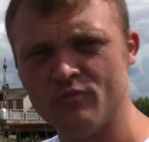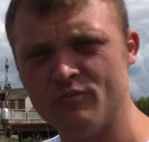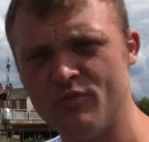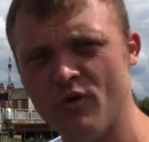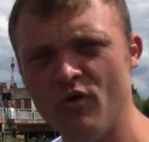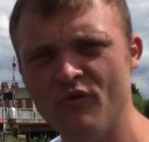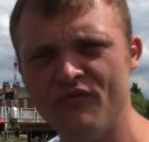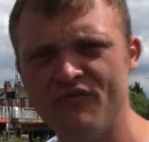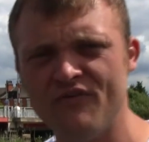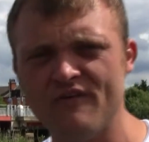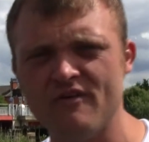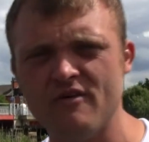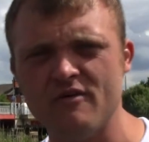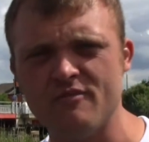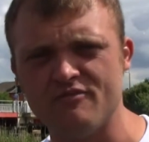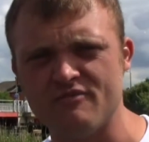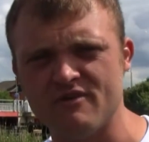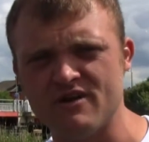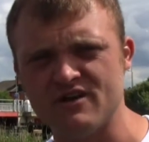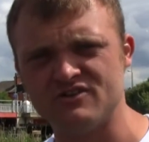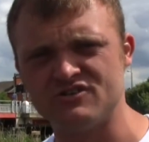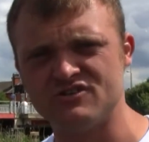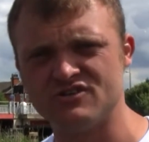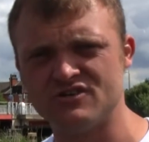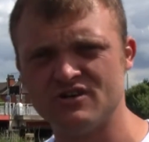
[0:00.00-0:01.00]
Boothferry
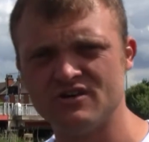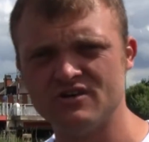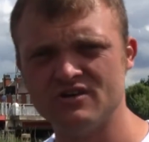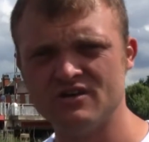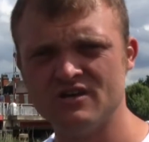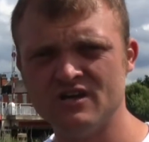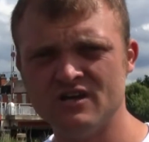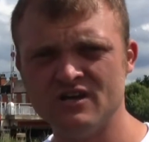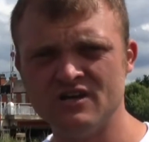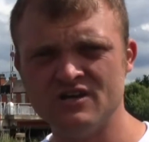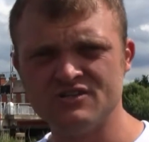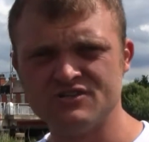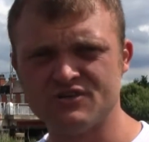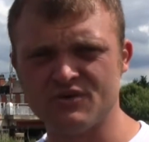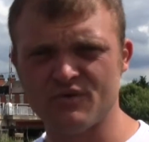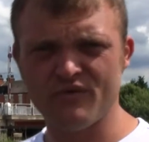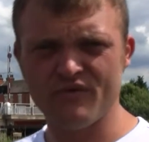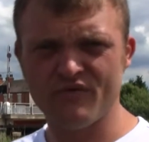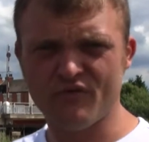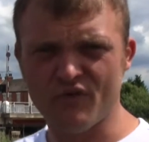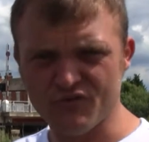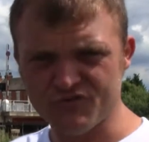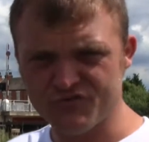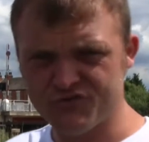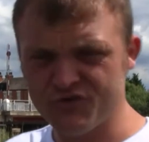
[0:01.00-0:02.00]
Bridge. So
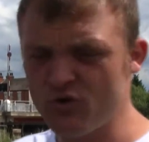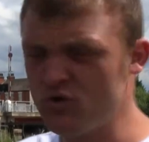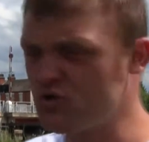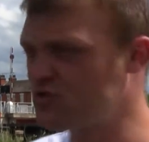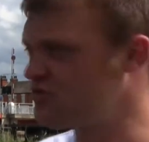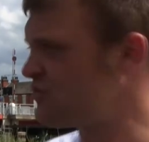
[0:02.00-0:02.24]
we've got two